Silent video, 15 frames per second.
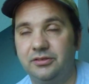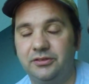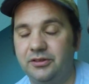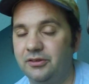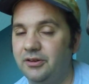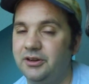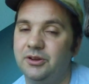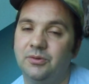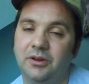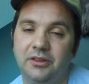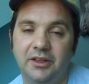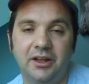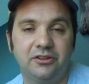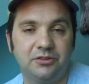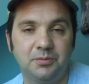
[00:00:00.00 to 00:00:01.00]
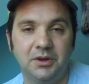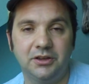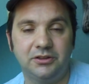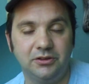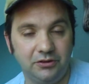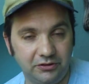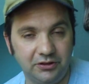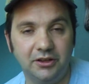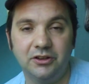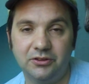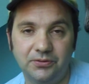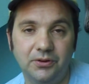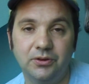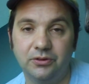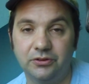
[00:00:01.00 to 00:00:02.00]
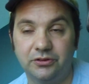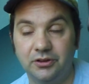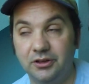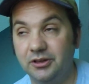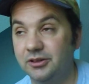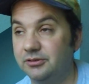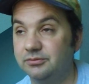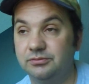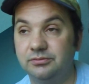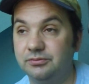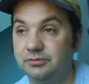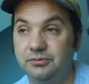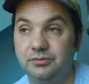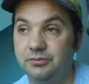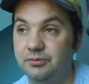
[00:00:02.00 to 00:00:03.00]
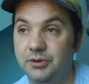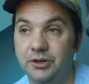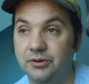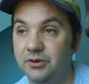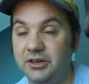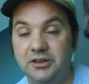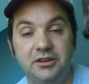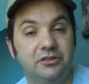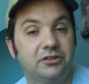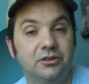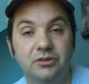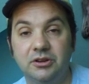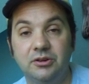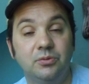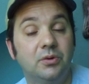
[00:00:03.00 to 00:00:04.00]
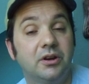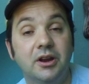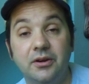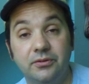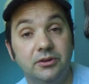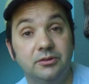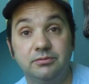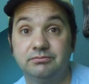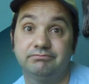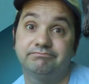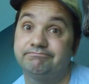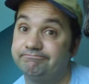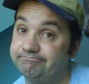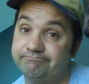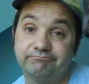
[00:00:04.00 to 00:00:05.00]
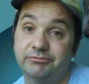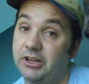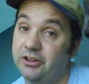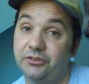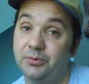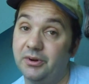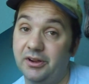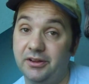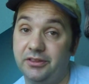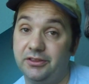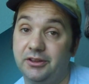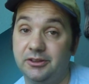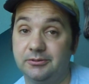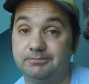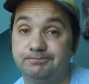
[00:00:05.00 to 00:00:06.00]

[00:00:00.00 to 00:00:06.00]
so anyway, that's my 2 cents, folks. Agree, disagree, whatever. That's what I think.